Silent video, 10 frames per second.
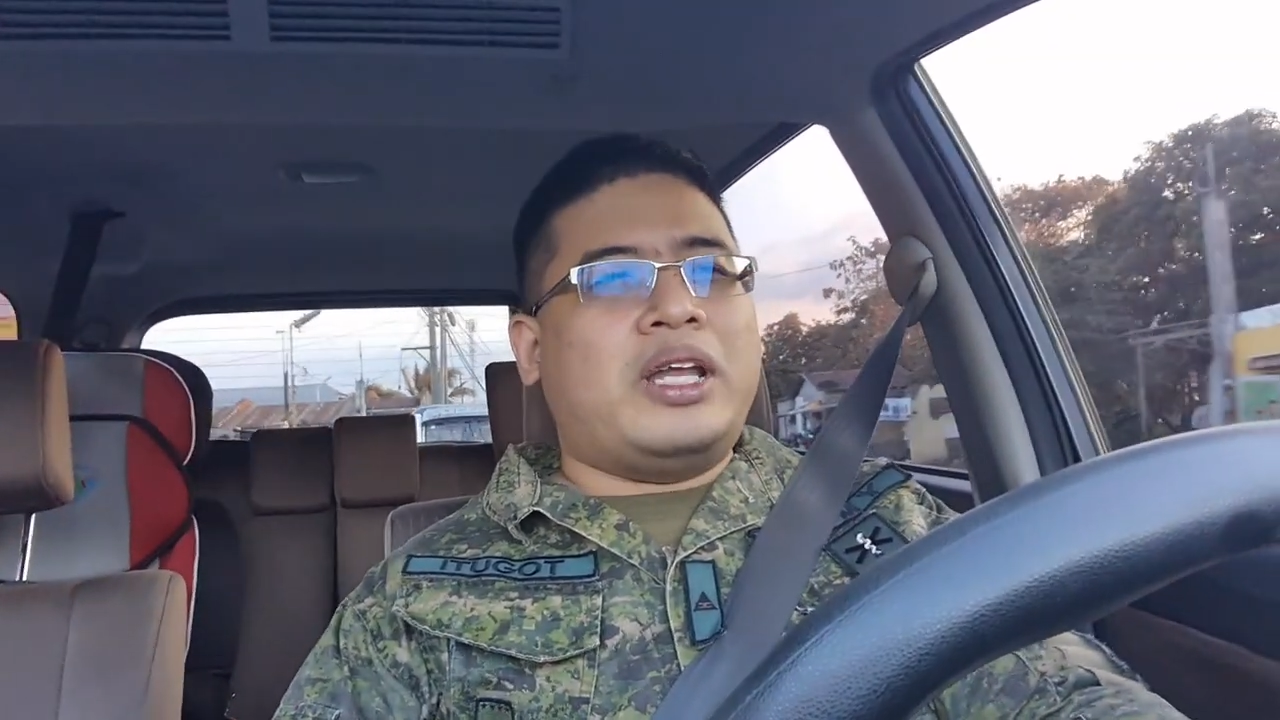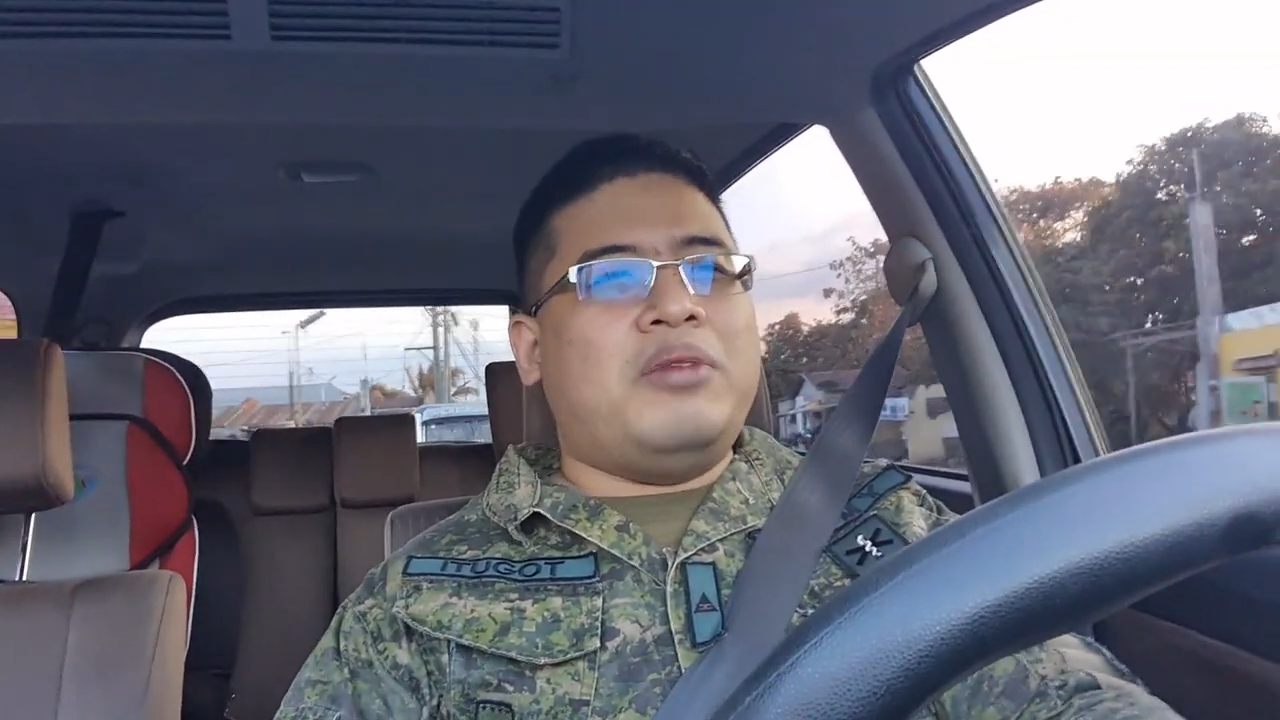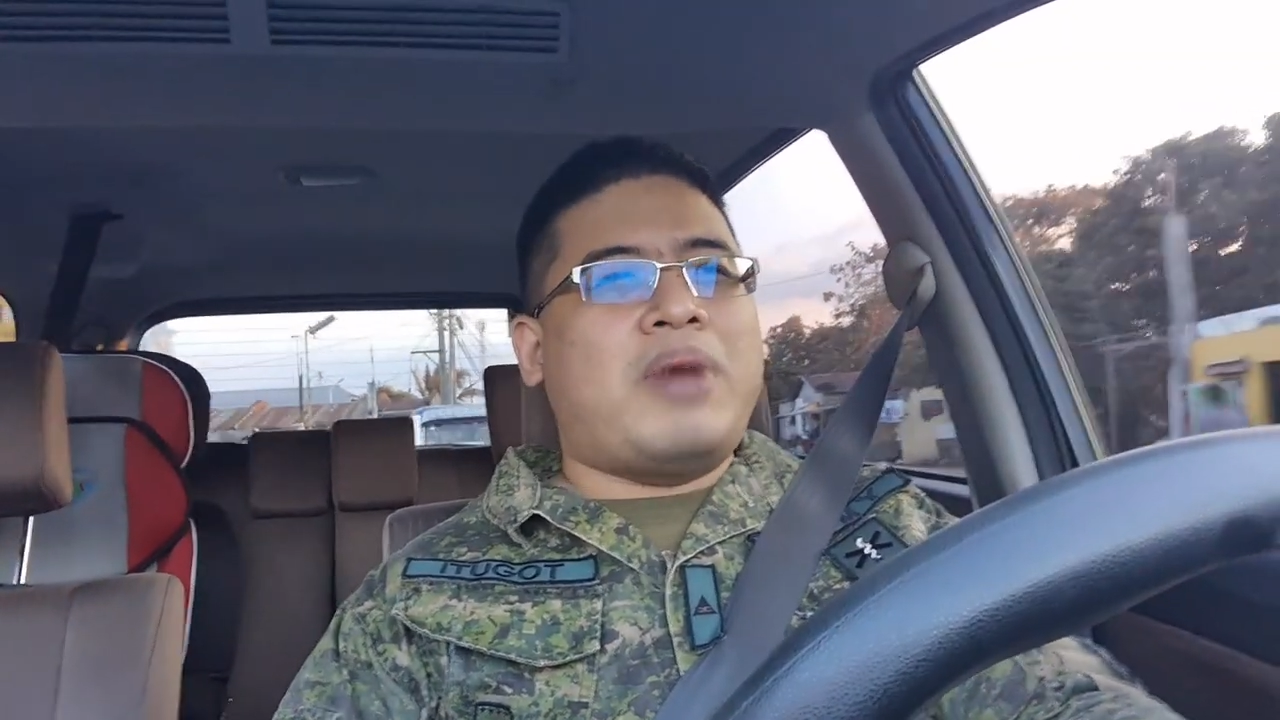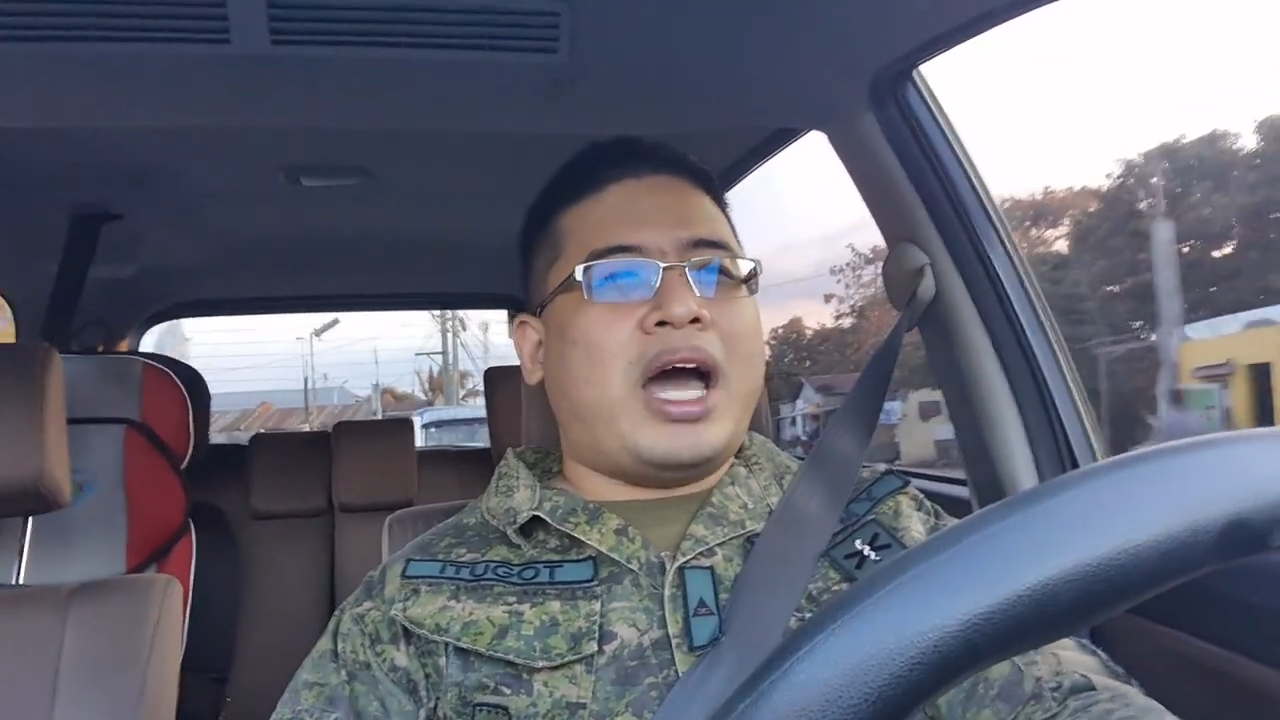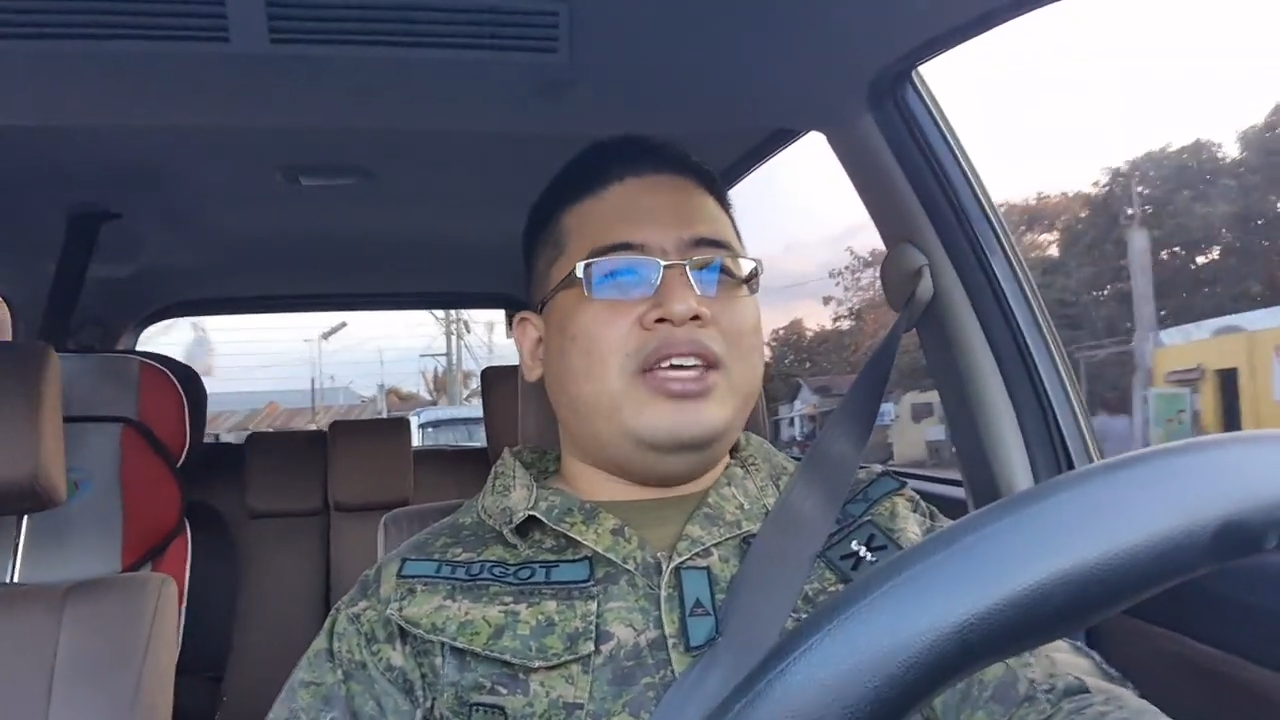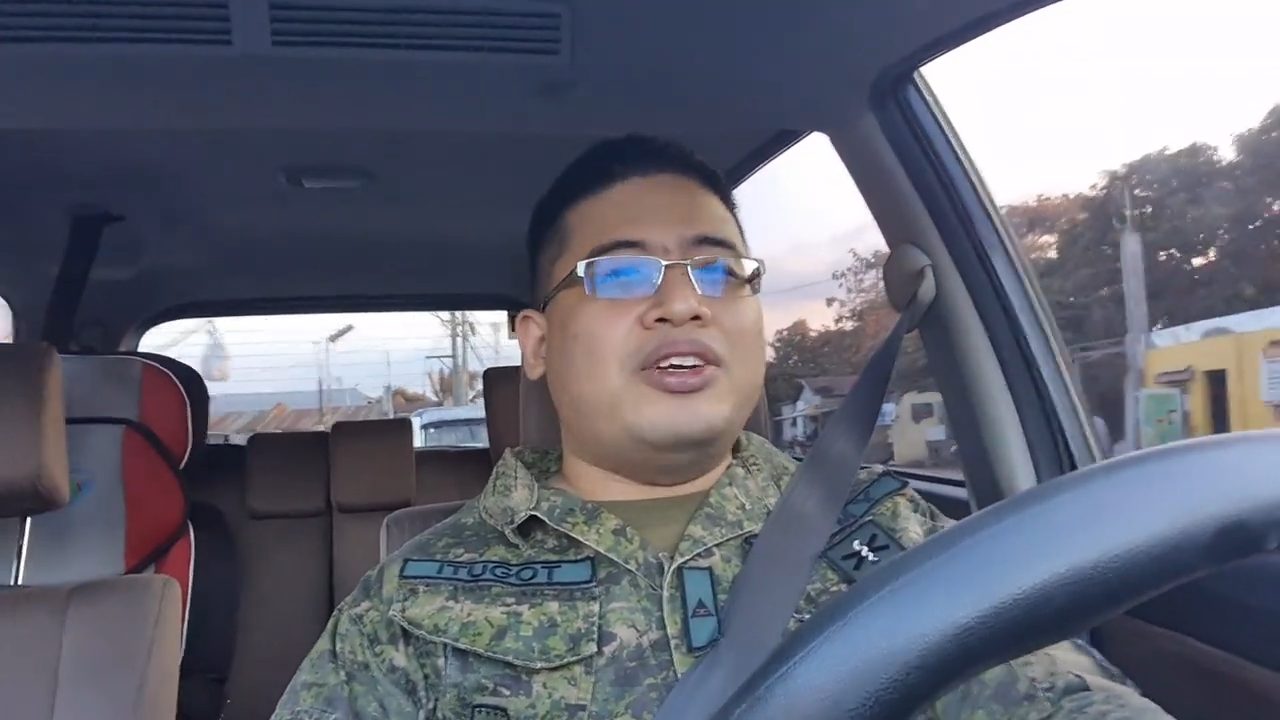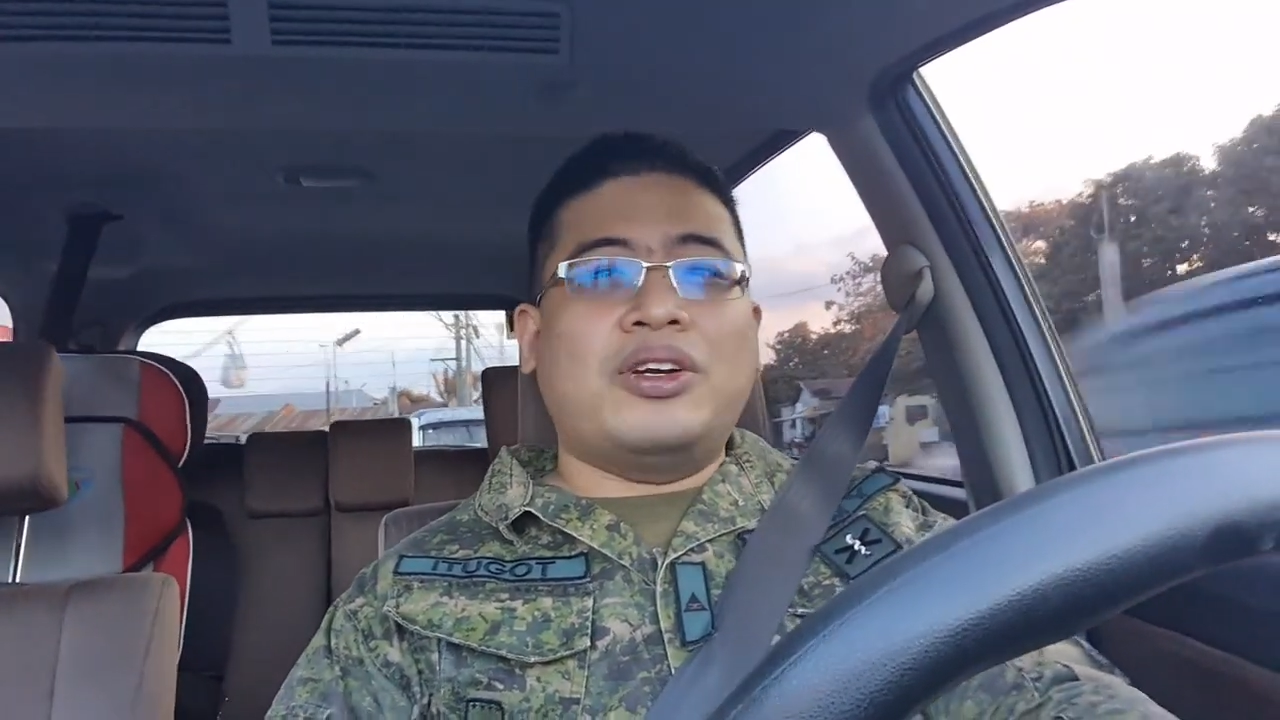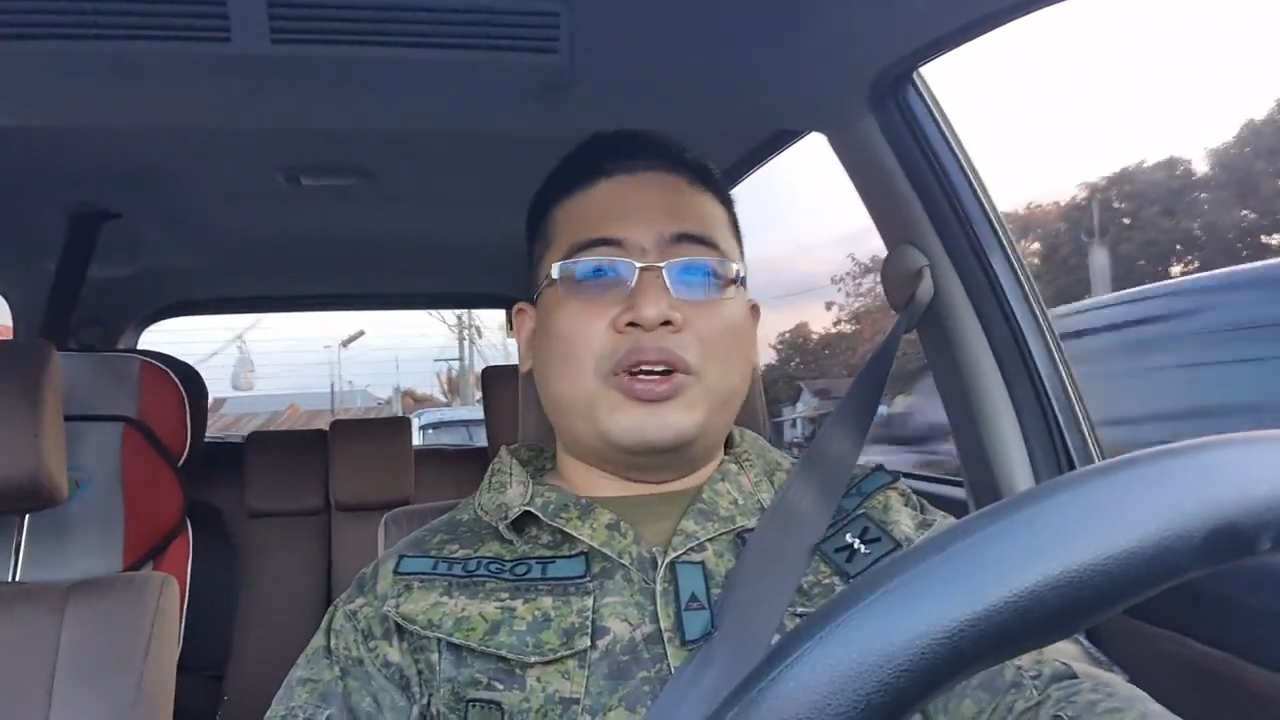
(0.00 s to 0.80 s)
can buy your